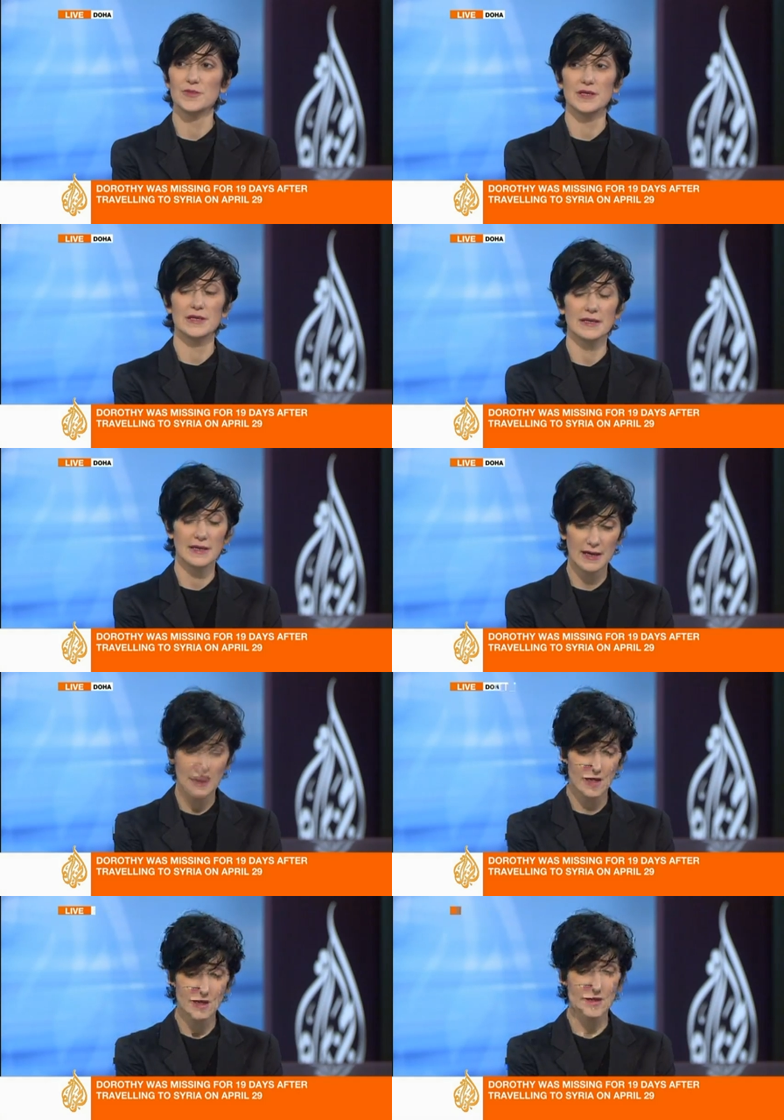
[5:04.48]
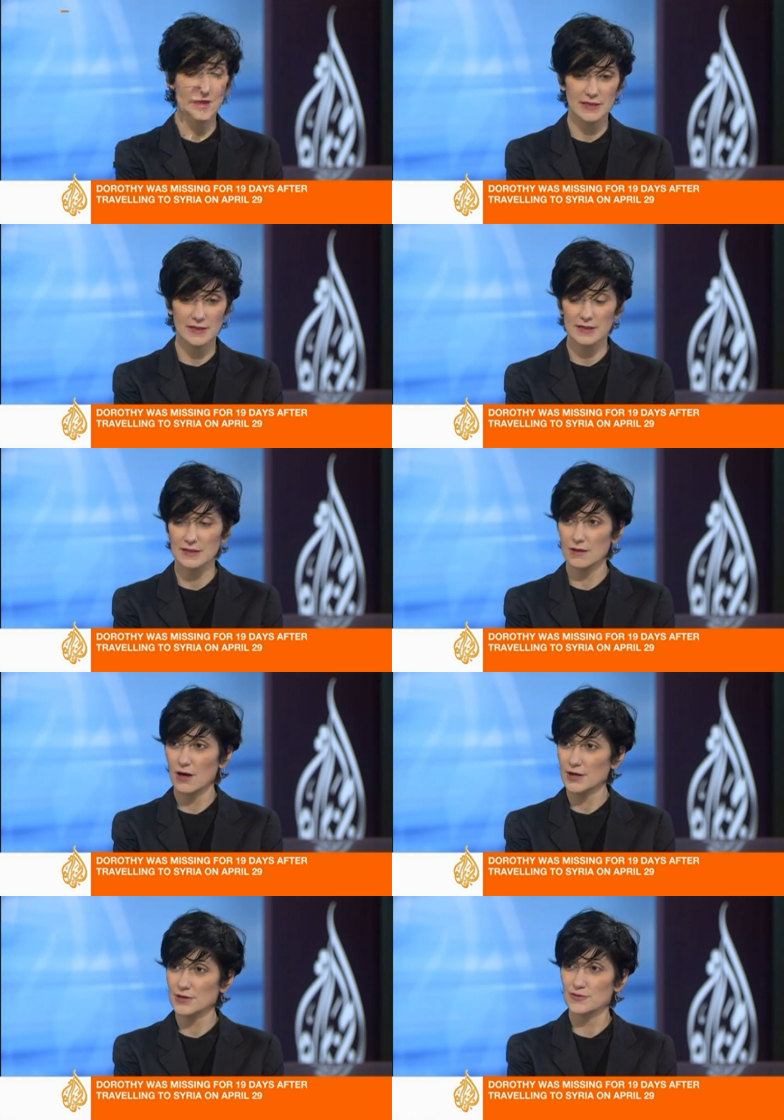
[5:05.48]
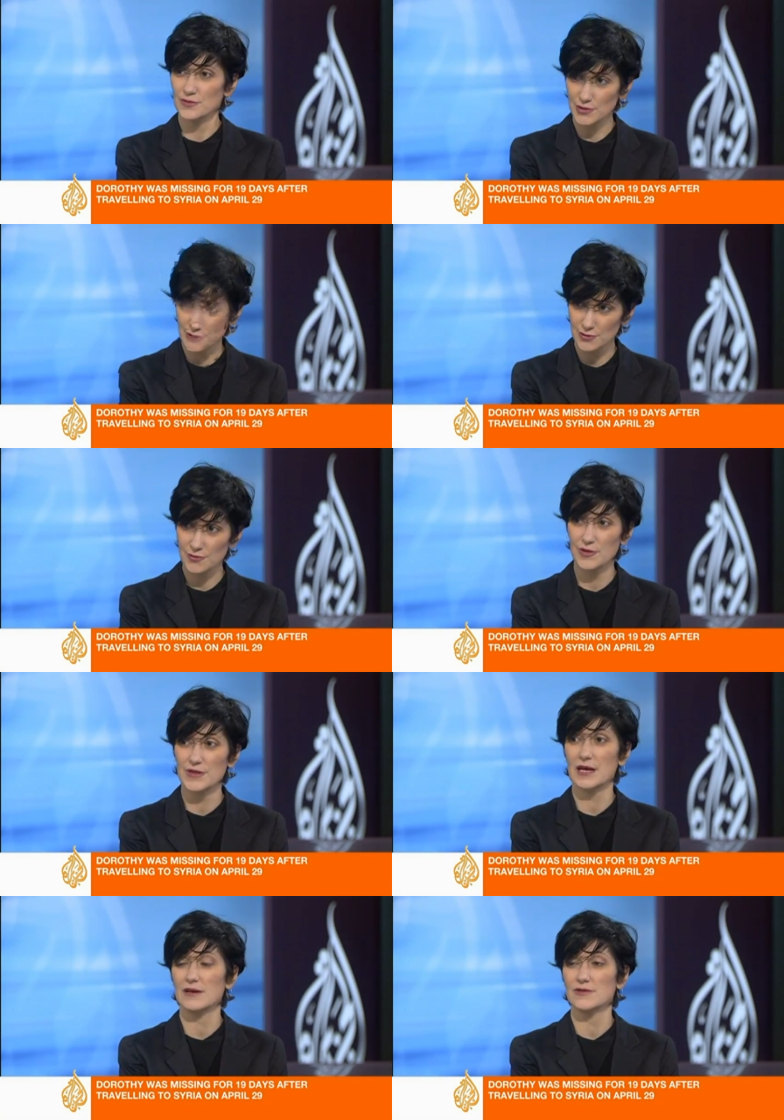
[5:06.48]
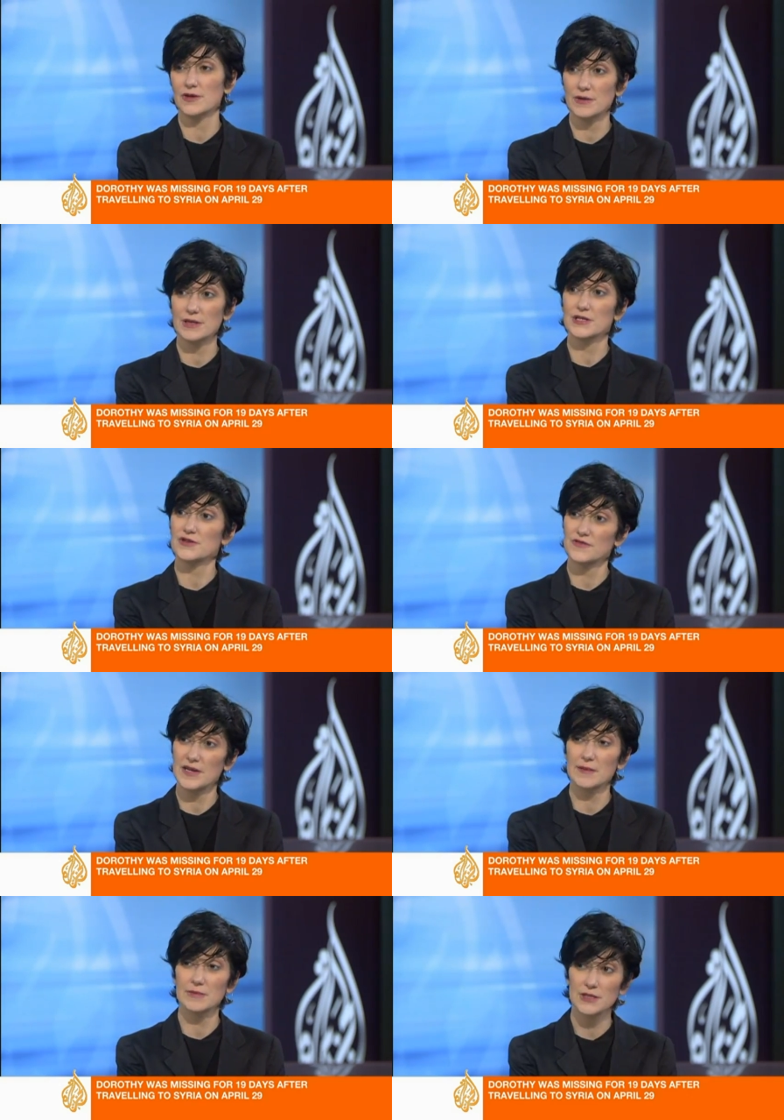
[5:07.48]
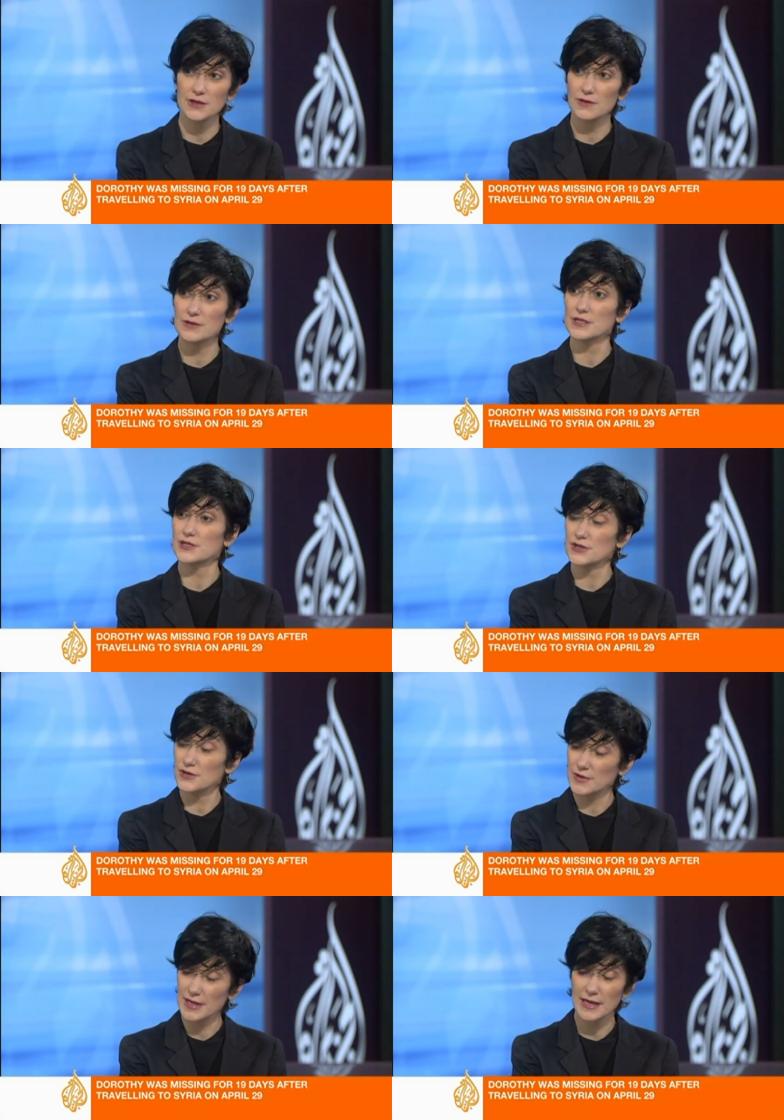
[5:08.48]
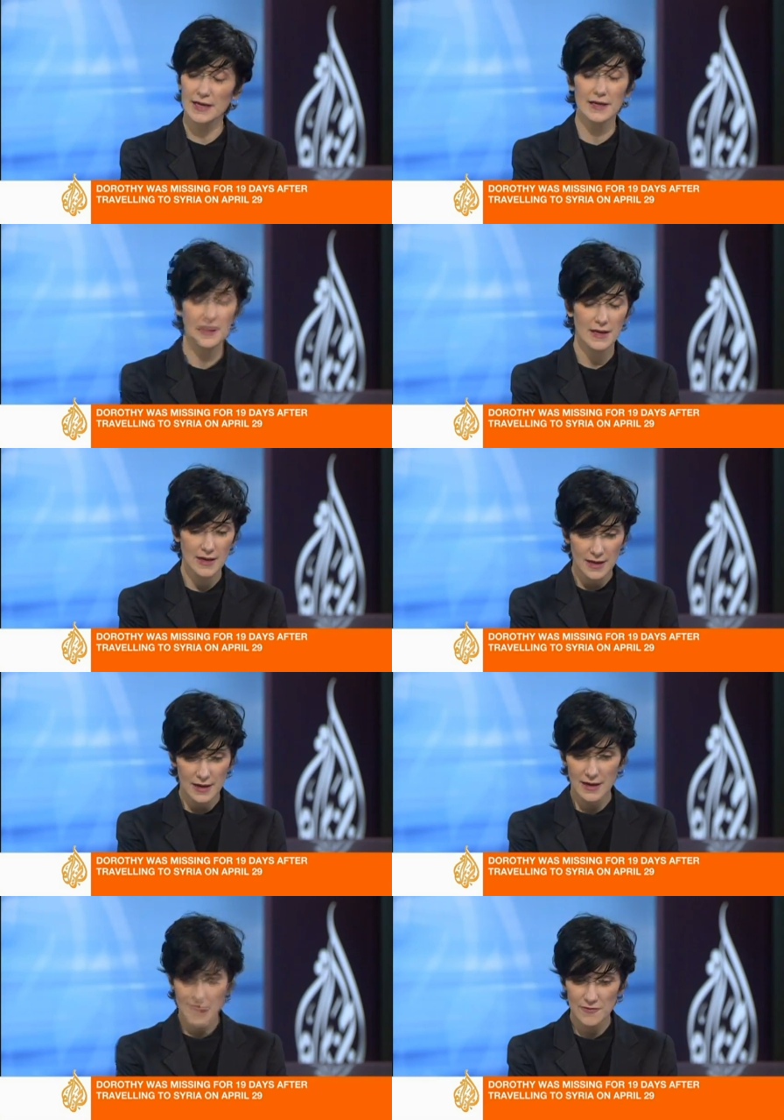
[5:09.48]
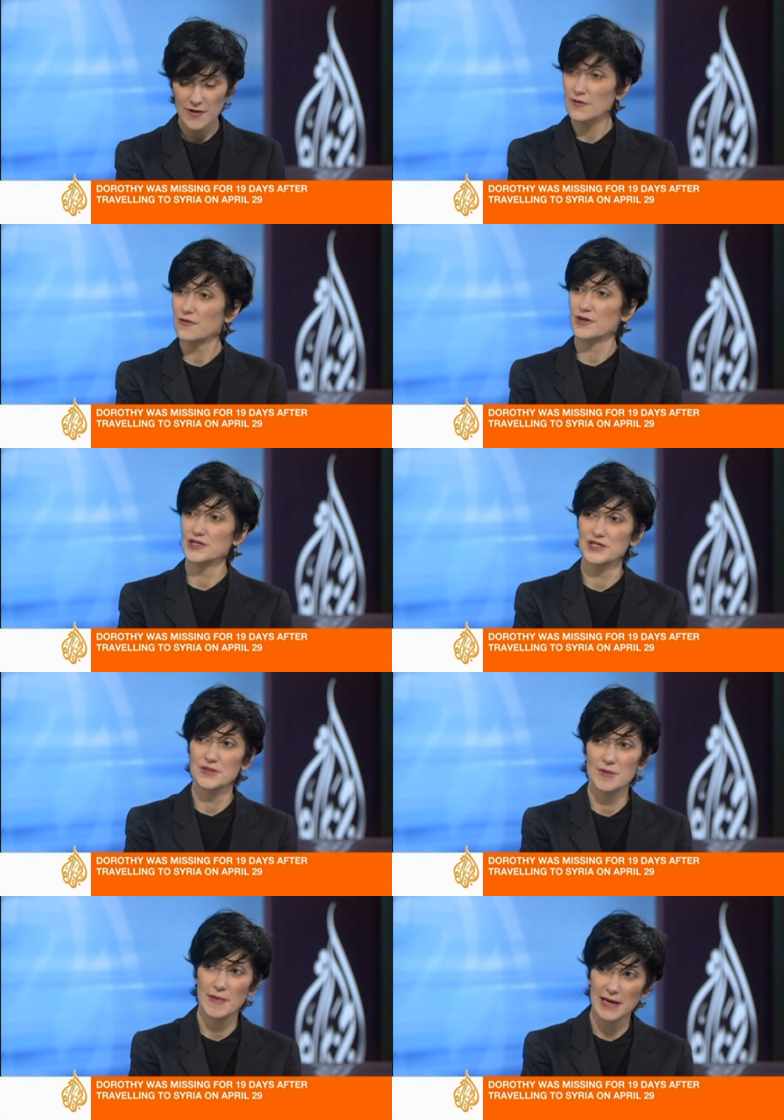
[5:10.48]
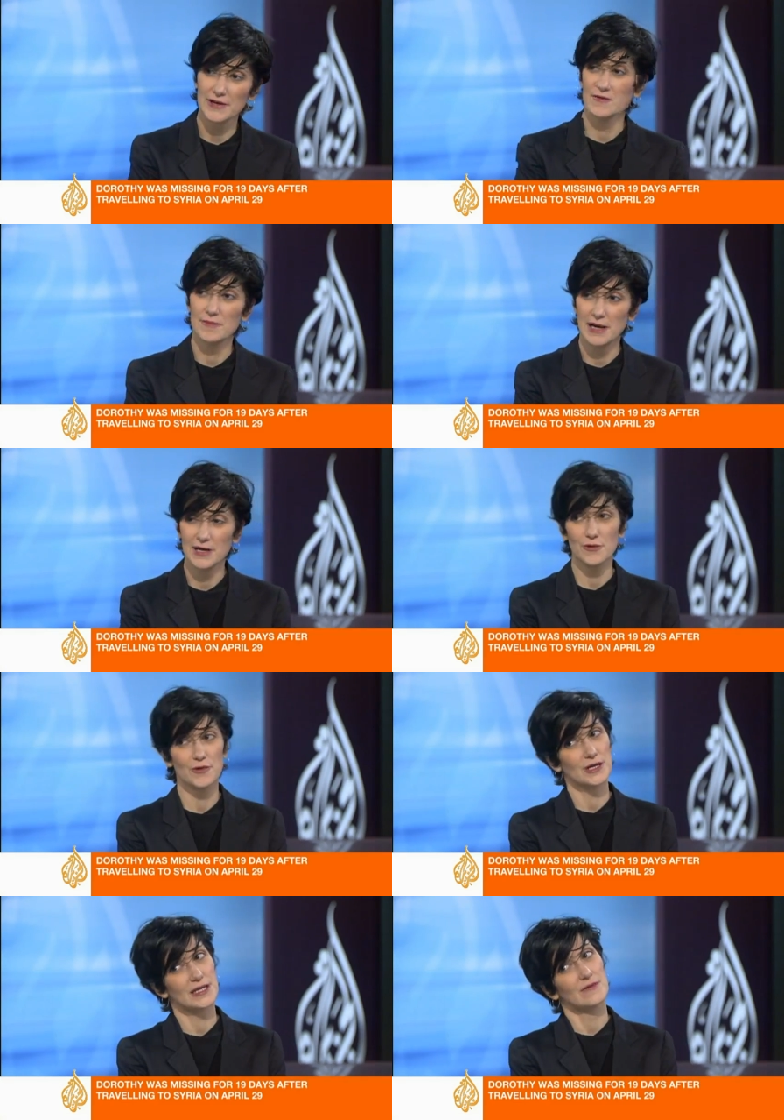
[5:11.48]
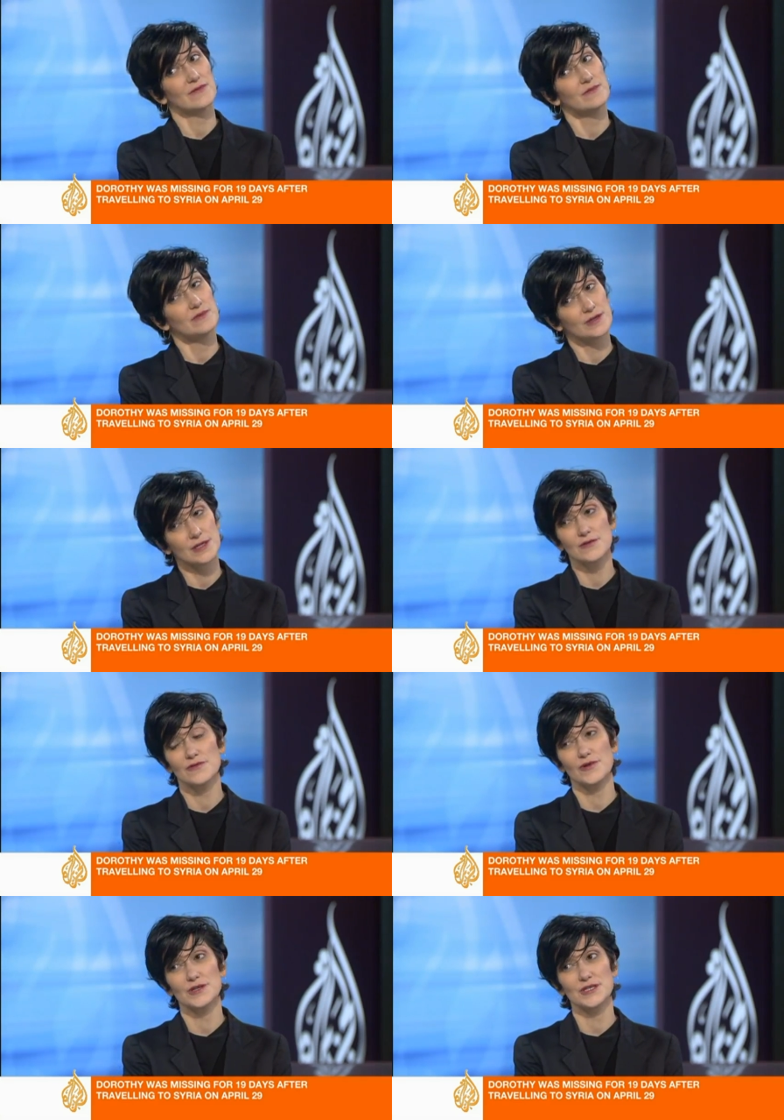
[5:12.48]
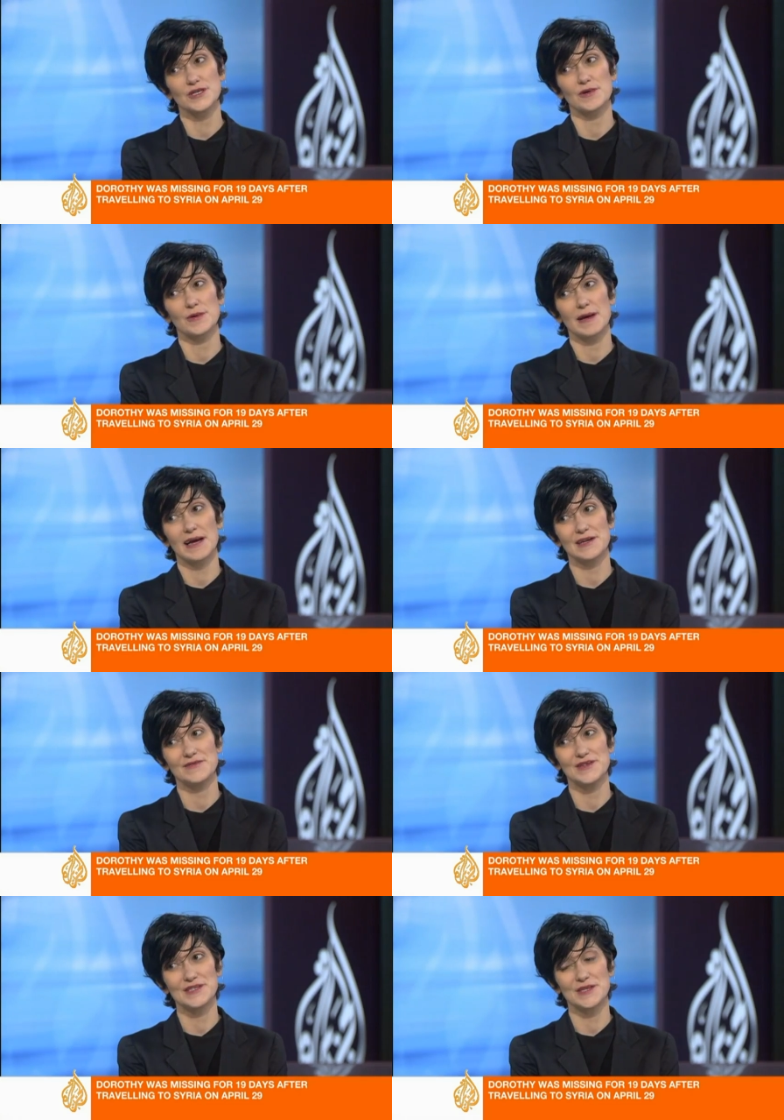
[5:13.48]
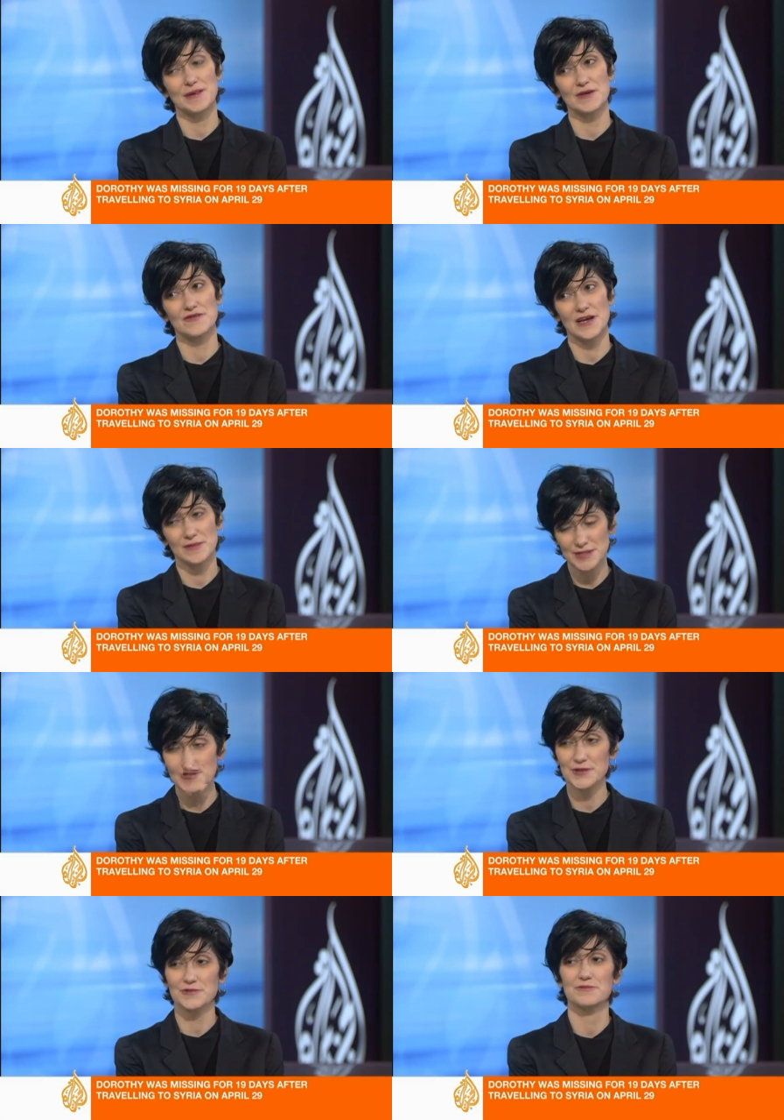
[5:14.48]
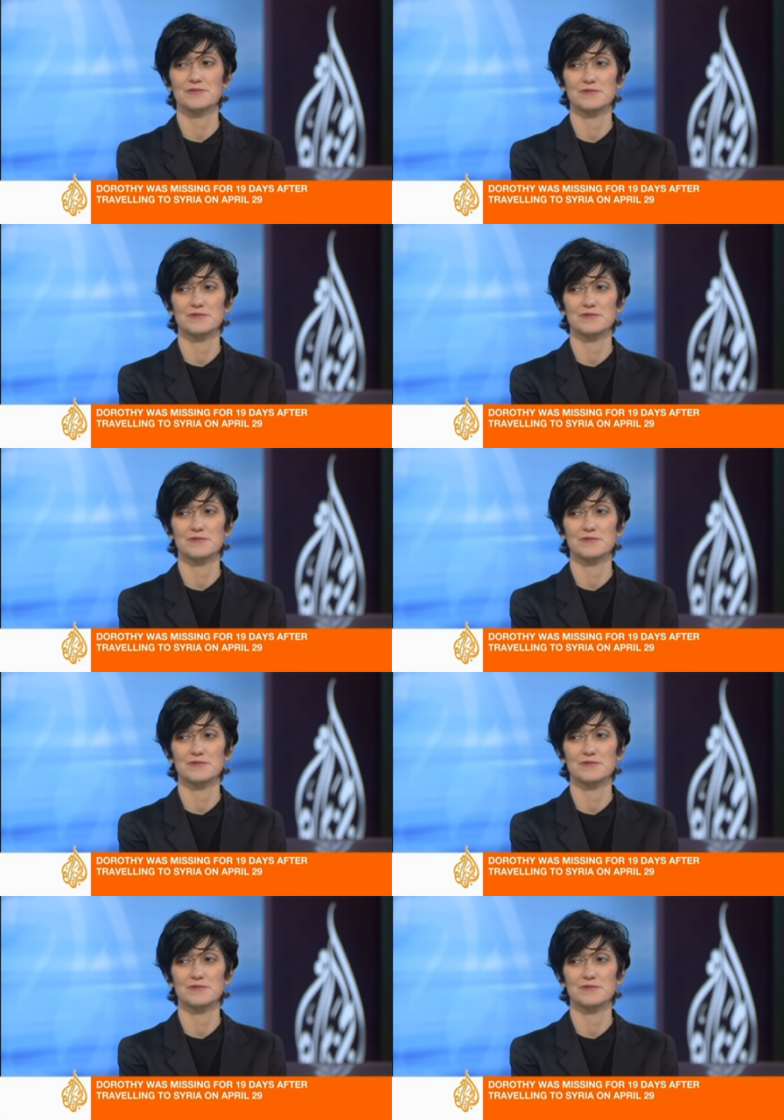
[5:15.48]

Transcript: being held in a locked room without knowing that your family knows that you're okay. I'm very fortunate to be back here and back at work, and I'm looking forward to going back and visiting my family soon.